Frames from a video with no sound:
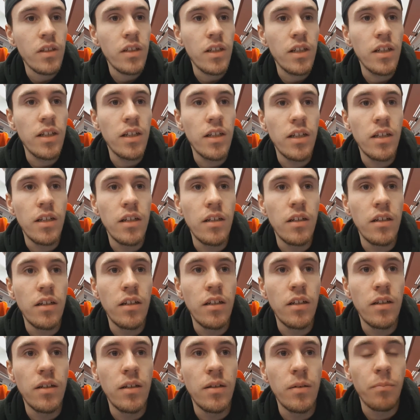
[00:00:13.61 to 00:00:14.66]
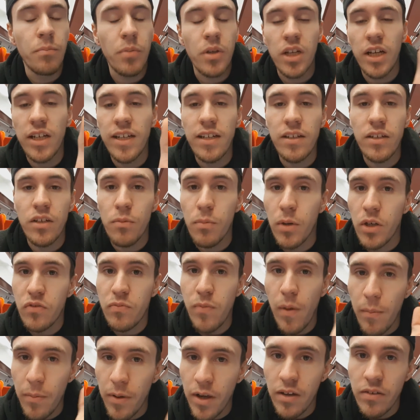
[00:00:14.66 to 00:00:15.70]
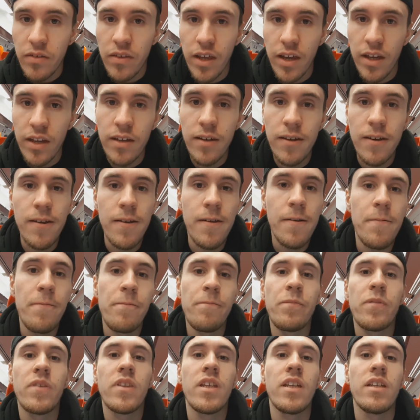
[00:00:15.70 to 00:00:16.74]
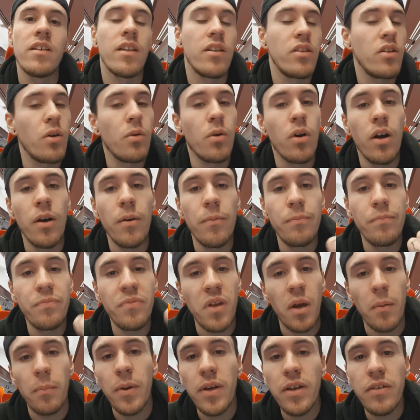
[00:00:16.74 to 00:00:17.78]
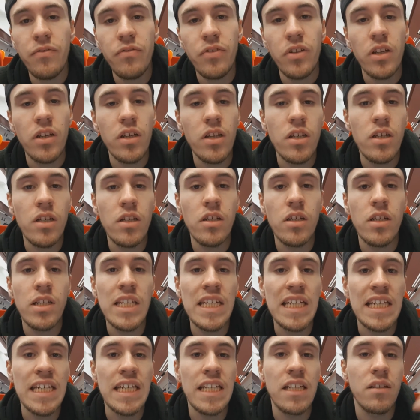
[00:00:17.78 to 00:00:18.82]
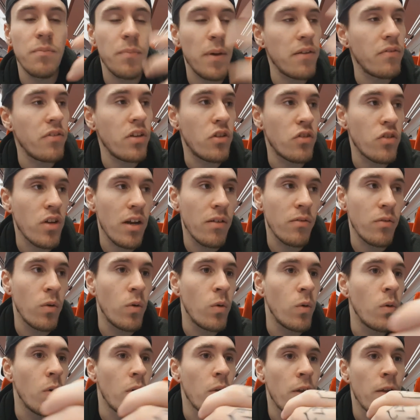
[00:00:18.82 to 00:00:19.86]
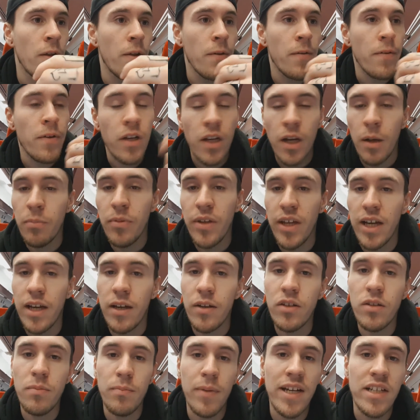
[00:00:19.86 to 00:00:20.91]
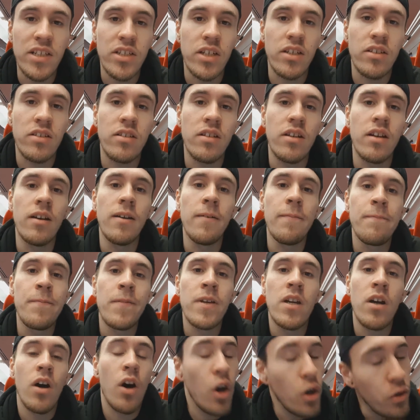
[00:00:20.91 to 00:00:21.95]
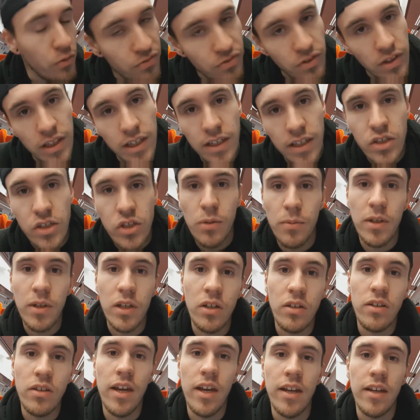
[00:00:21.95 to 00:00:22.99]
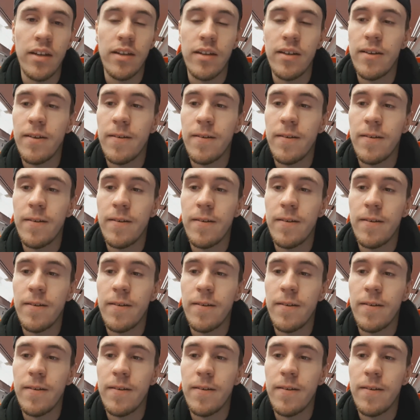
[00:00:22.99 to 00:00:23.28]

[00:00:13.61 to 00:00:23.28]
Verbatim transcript: Uh, because I didn't do much for my birthday. He said, you know what, I'll pay for your, your tickets, pay for your travel, come down to Manchester. Hopefully it should be a good day.